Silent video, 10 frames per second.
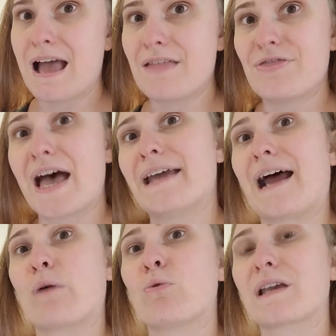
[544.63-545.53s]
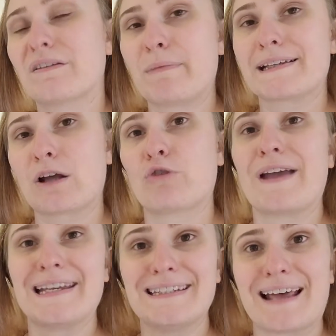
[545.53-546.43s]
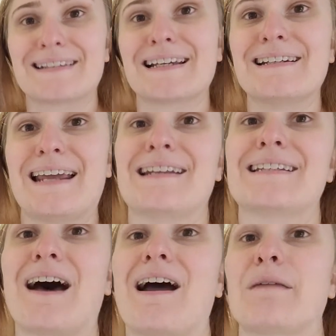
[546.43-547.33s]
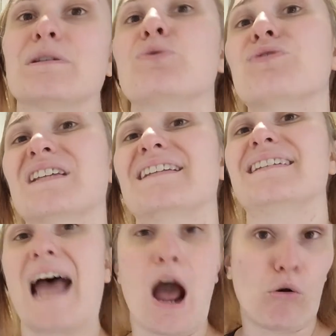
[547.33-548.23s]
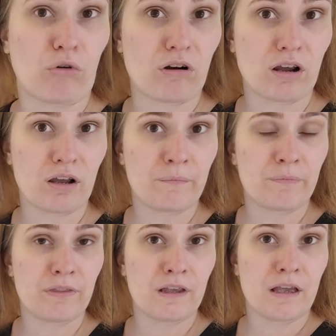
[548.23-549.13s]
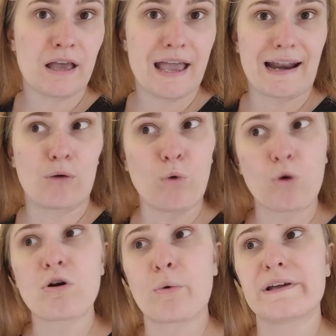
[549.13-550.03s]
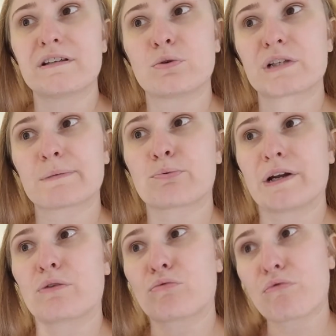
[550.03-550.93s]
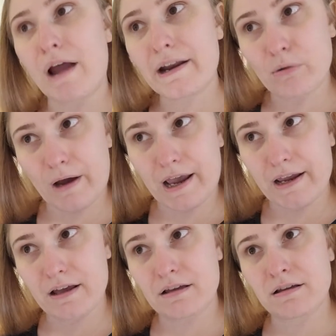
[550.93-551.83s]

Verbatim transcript: And then I will give myself a designated time to sit down. And I won't go into a sprint right away.